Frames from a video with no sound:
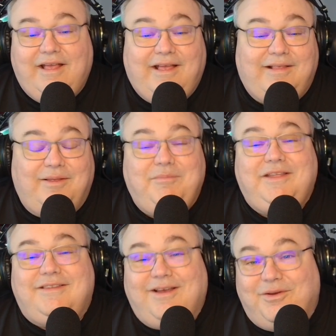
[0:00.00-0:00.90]
And let me
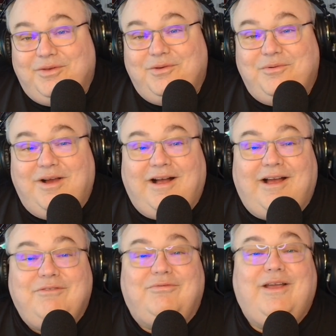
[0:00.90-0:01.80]
tell you,
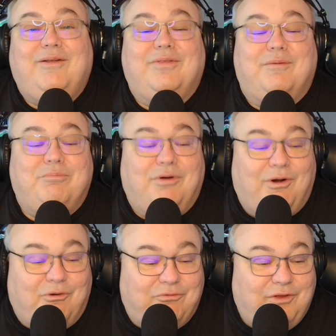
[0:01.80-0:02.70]
I found the
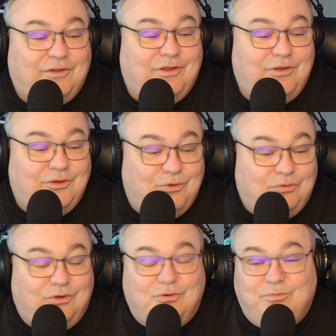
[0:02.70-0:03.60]
perfect
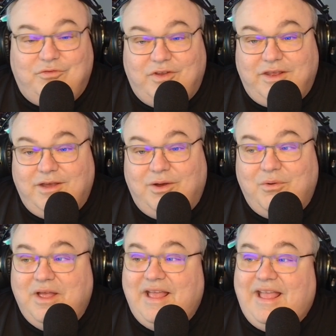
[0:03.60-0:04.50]
YouTube video,
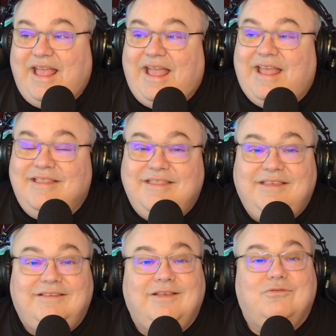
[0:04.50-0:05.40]
And
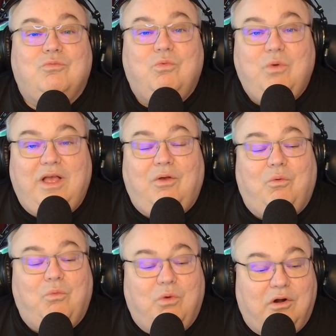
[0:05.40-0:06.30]
this is well
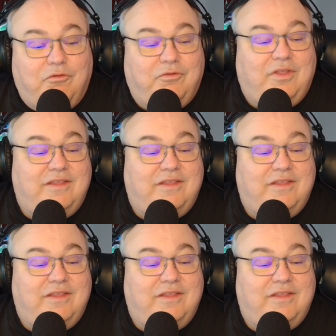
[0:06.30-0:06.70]
worth the